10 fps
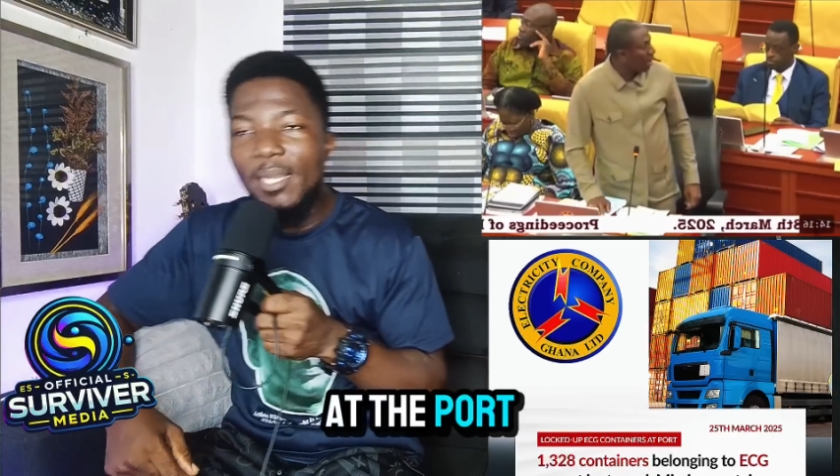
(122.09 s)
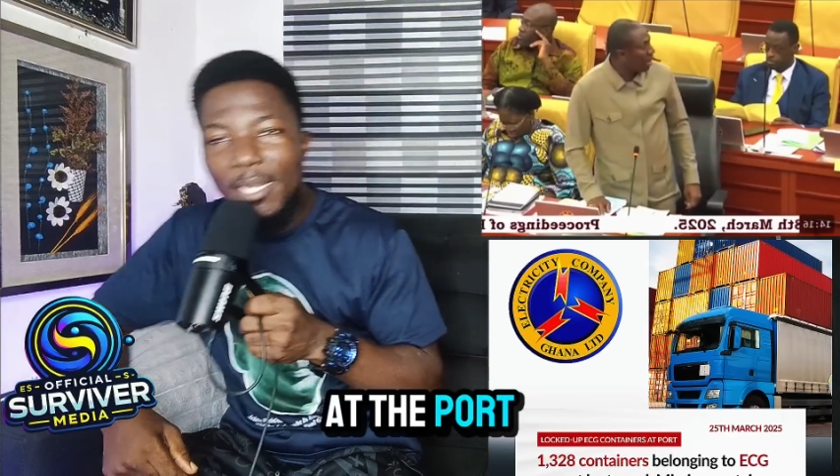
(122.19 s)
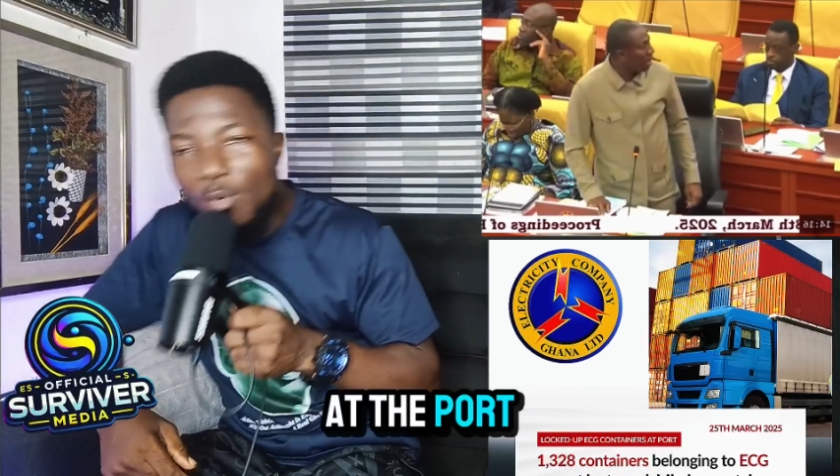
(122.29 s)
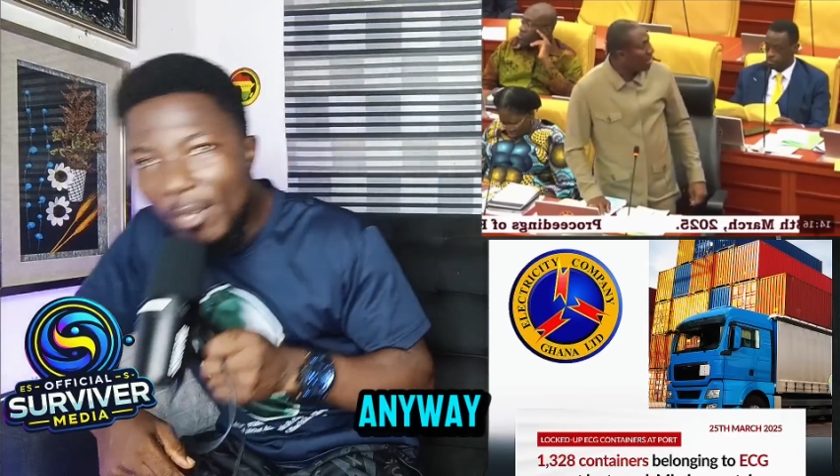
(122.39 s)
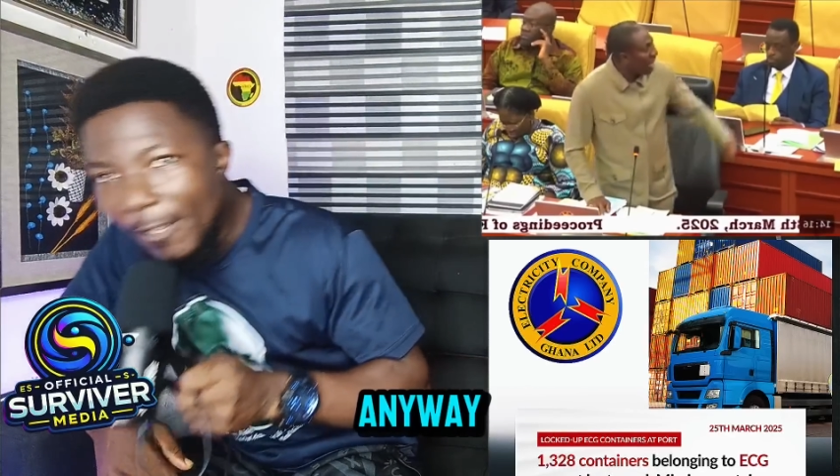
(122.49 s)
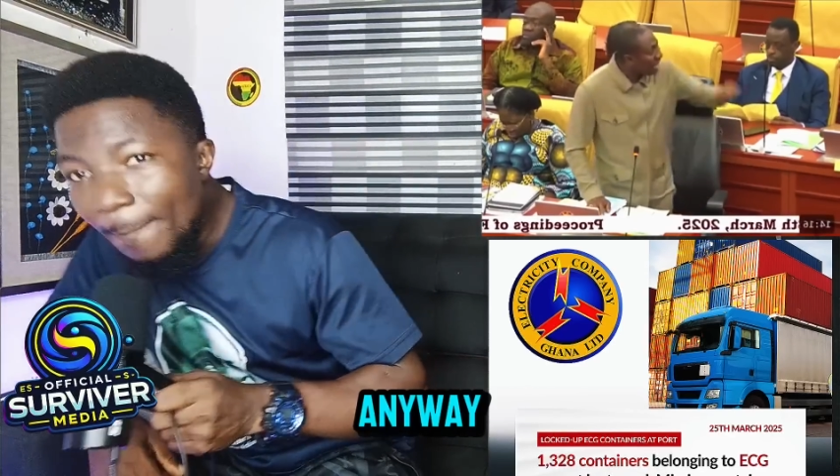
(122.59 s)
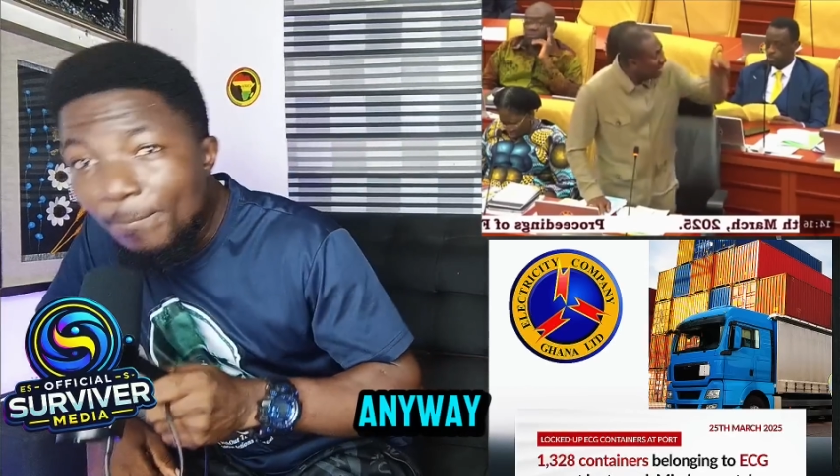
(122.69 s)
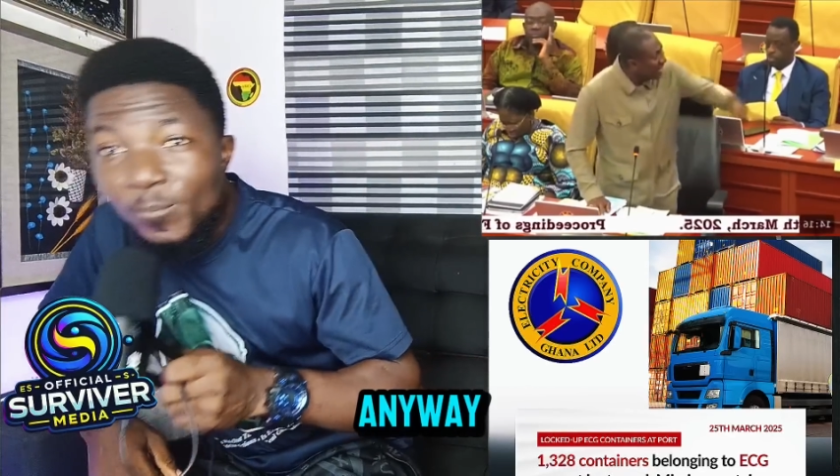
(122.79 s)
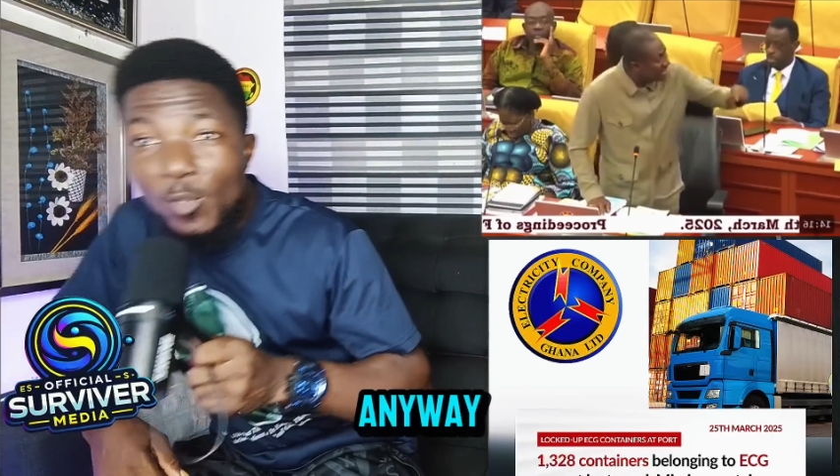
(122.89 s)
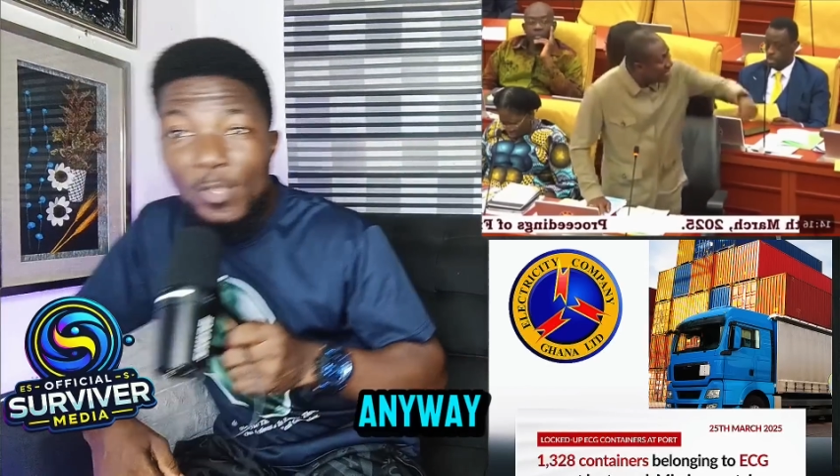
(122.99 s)
Anyway,
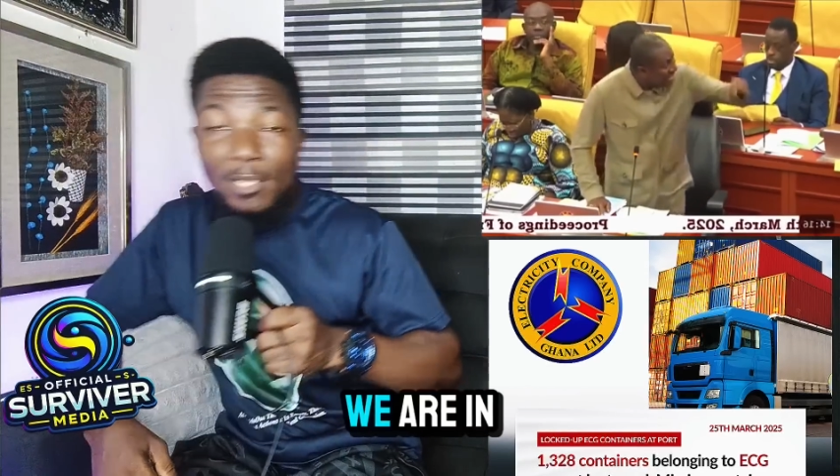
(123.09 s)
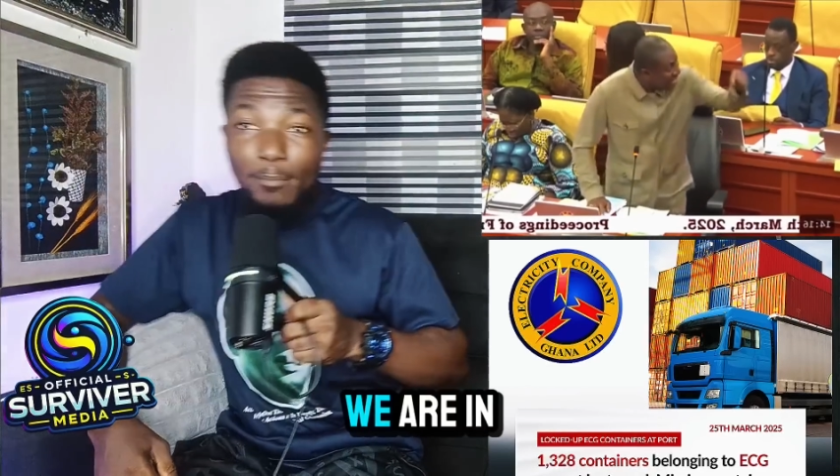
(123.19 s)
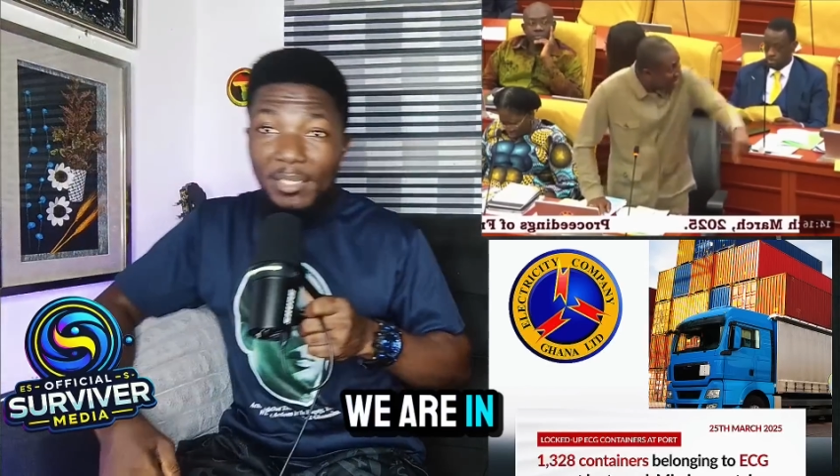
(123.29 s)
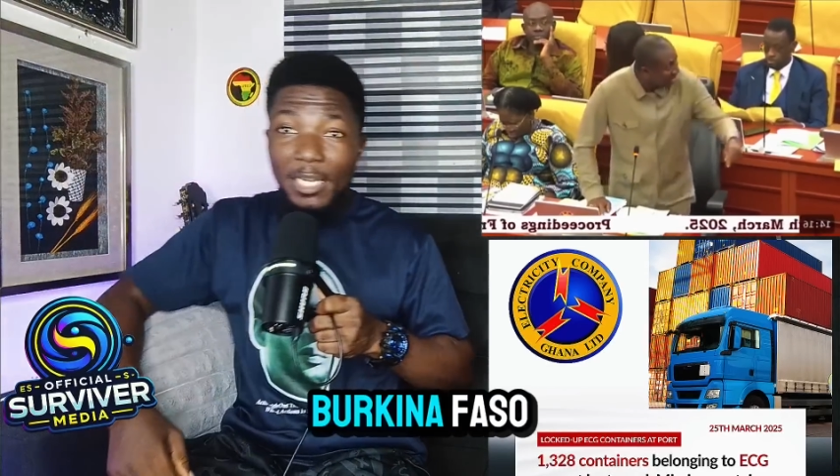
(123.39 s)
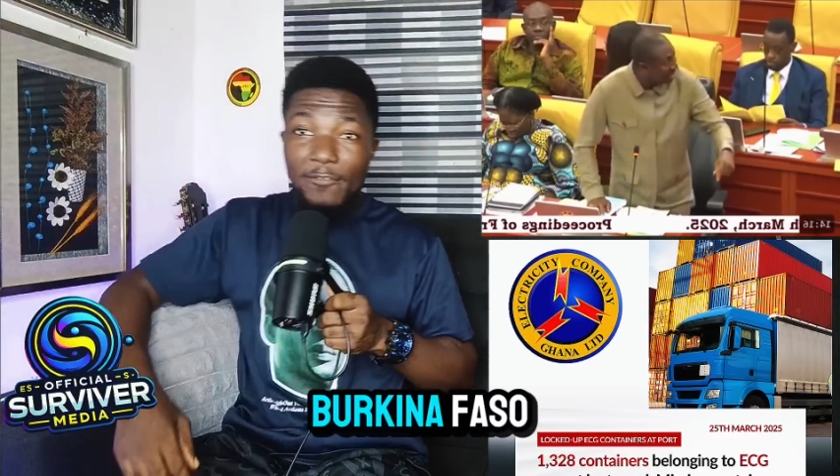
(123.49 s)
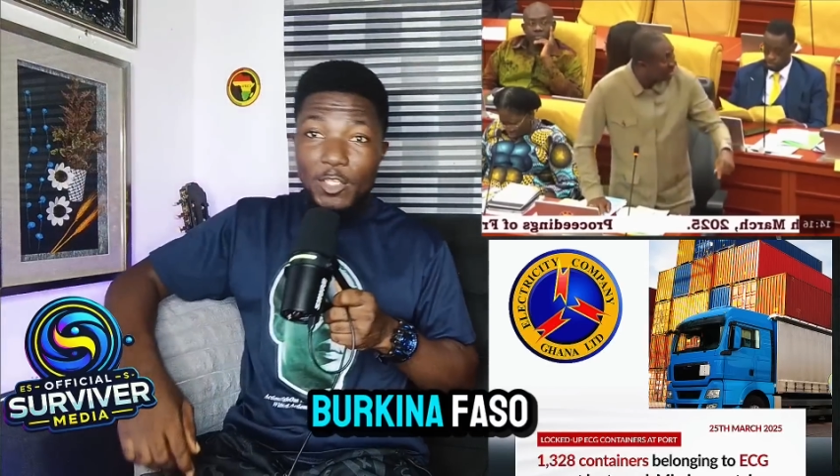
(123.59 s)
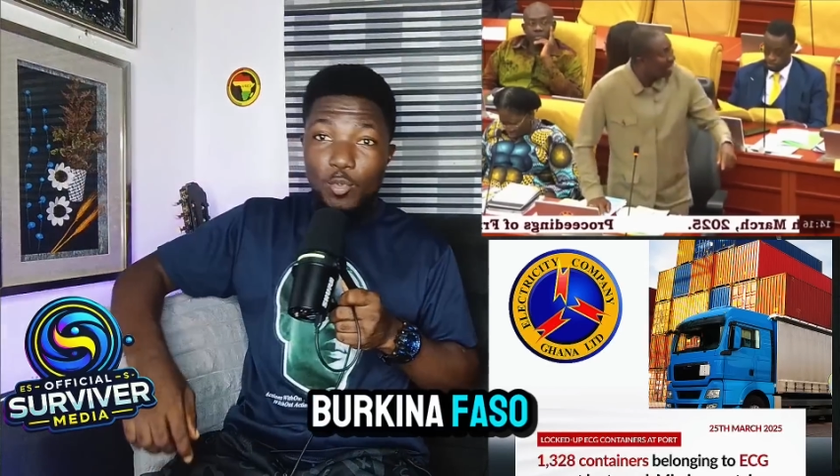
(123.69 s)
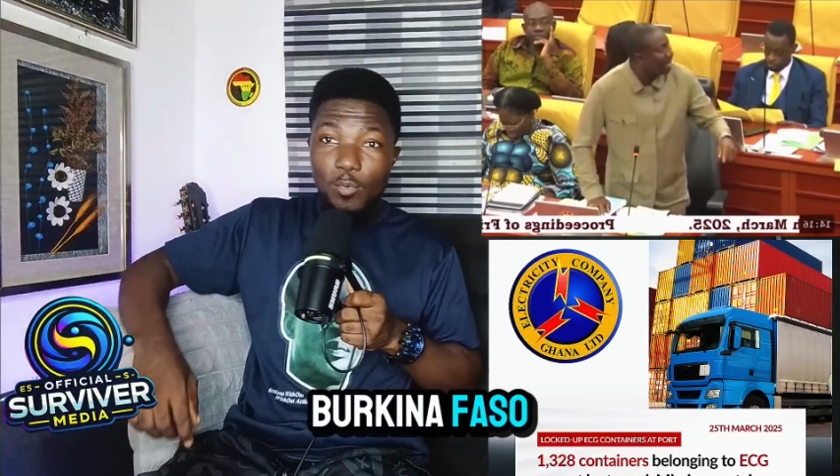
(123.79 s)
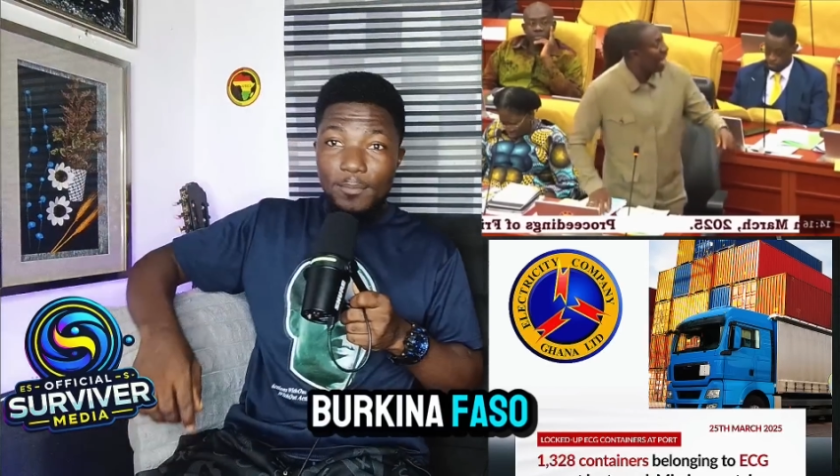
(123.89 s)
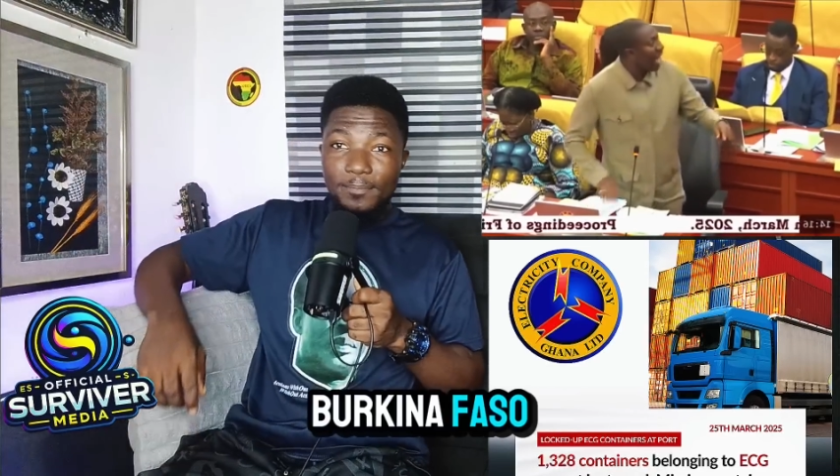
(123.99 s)
we are in Burkina Faso.